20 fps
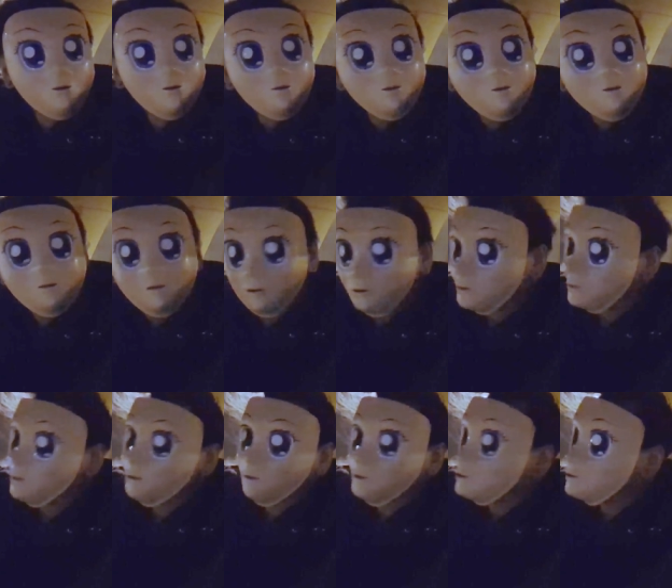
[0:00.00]
hours
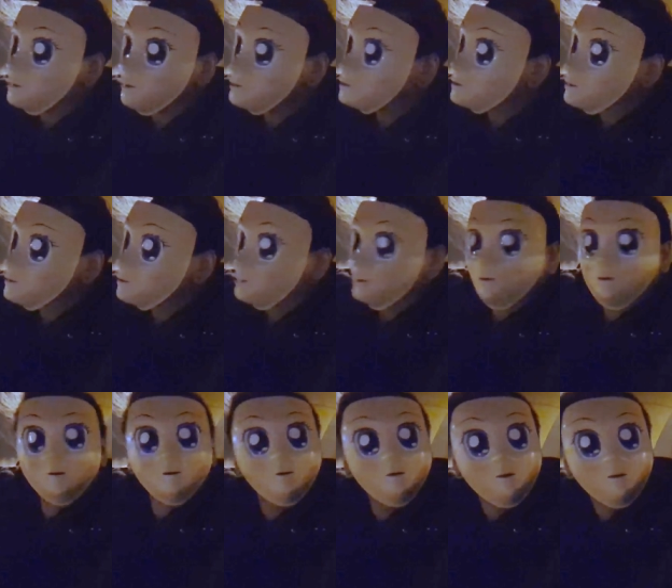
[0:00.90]
because some people just don't
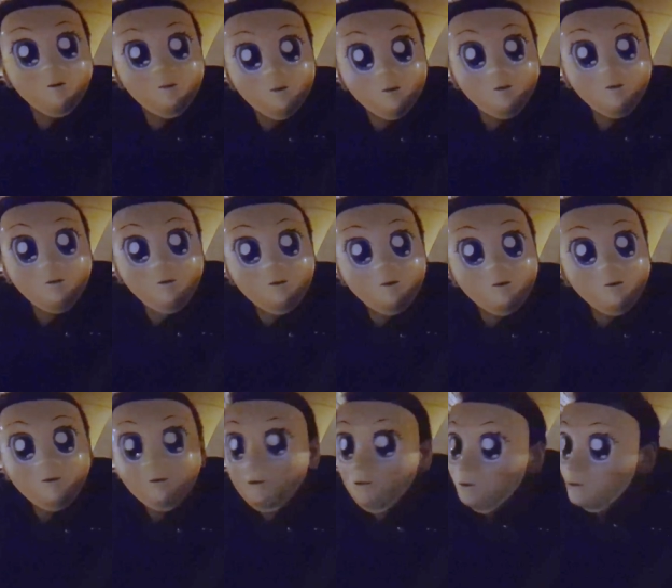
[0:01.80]
have that ability
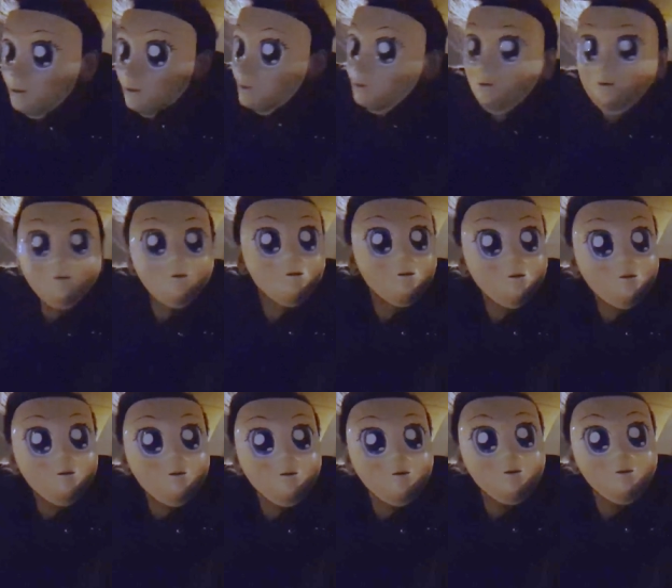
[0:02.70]
to, for whatever
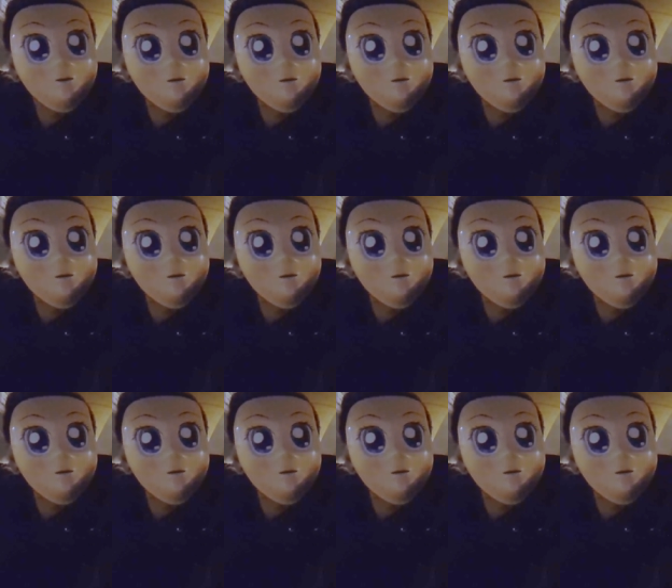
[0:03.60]
reason.